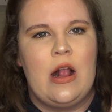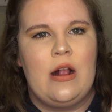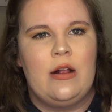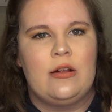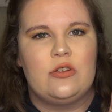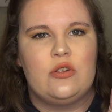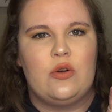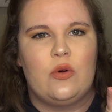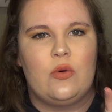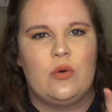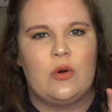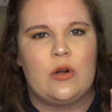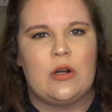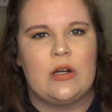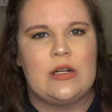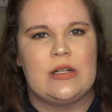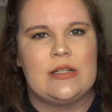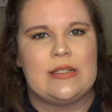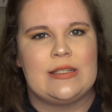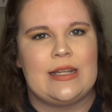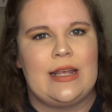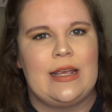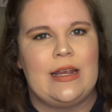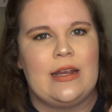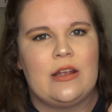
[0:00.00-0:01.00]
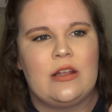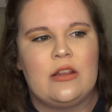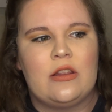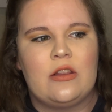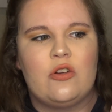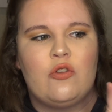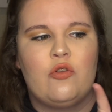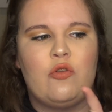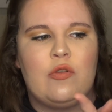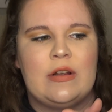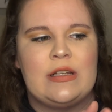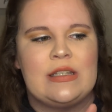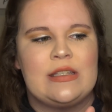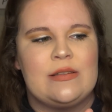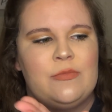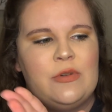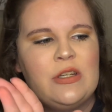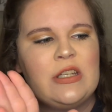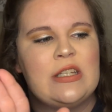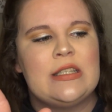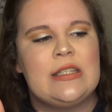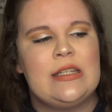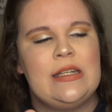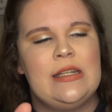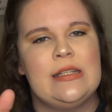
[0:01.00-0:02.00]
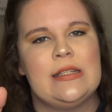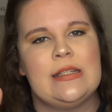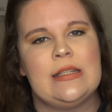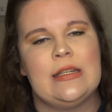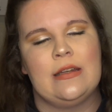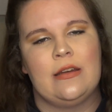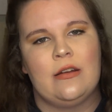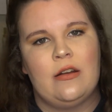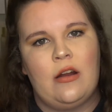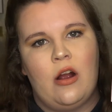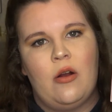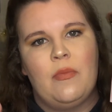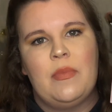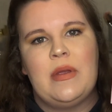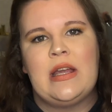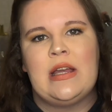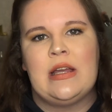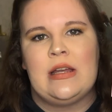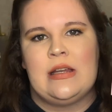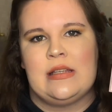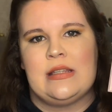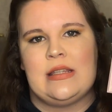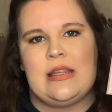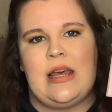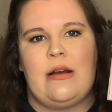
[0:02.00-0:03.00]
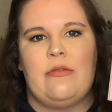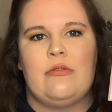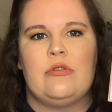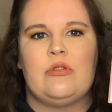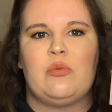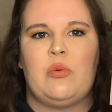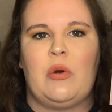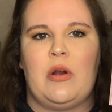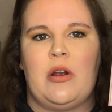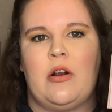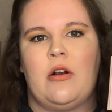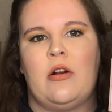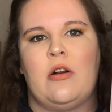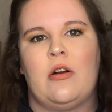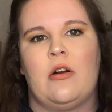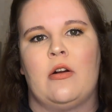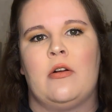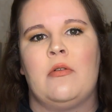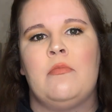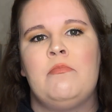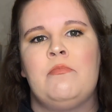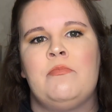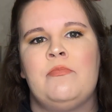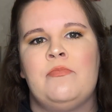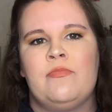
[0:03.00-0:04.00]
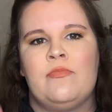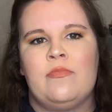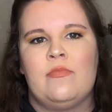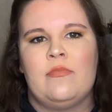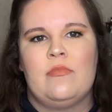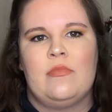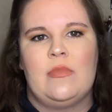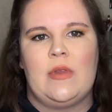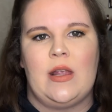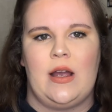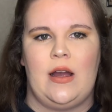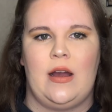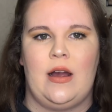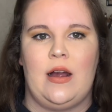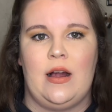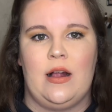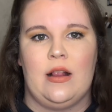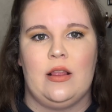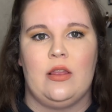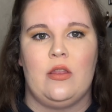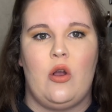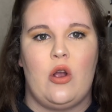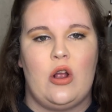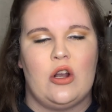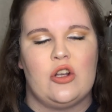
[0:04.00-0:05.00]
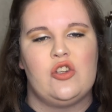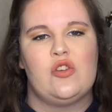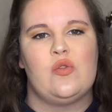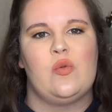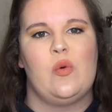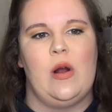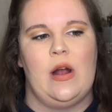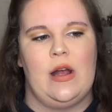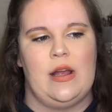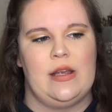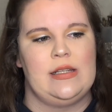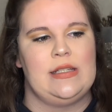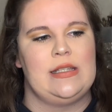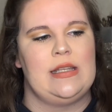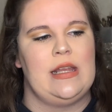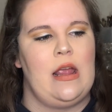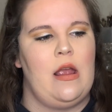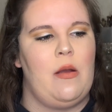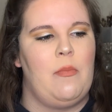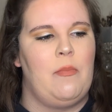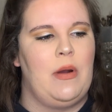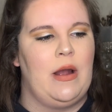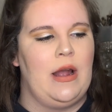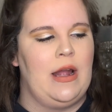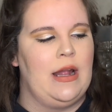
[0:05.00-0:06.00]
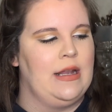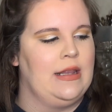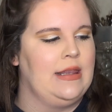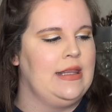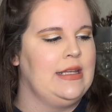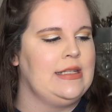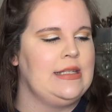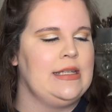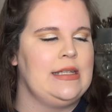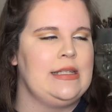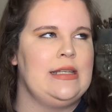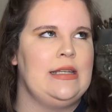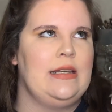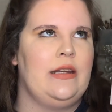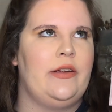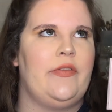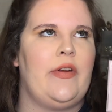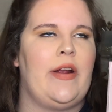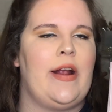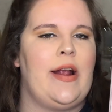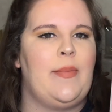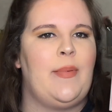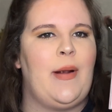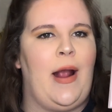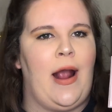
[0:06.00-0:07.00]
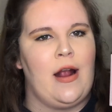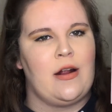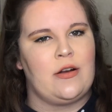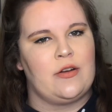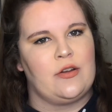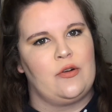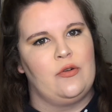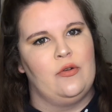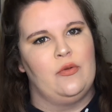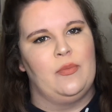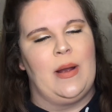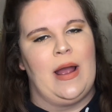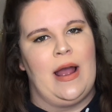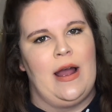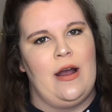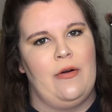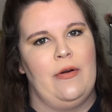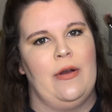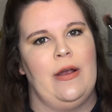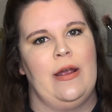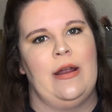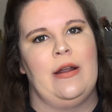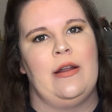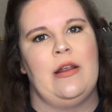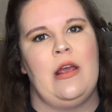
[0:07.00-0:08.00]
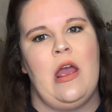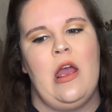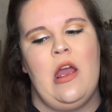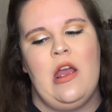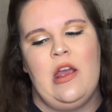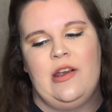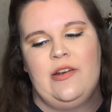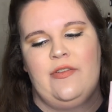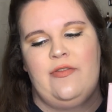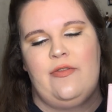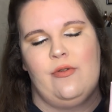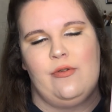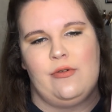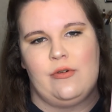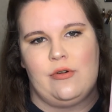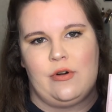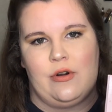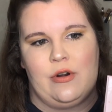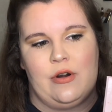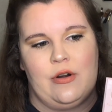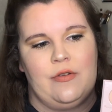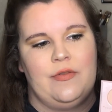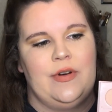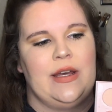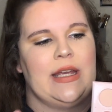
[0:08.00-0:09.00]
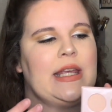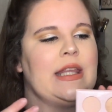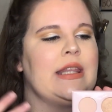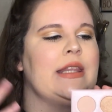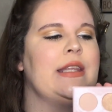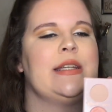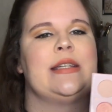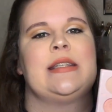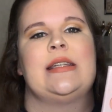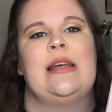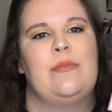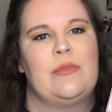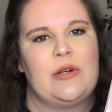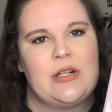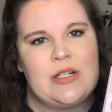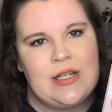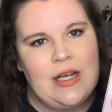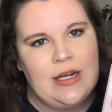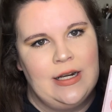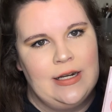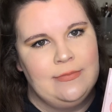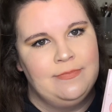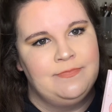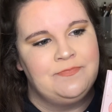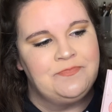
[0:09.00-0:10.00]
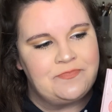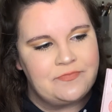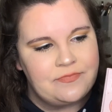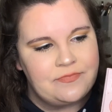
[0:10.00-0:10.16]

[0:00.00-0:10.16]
towards like Christmas season and all, because that was what her launch was. But this isn't a very practical palette for like the summertime.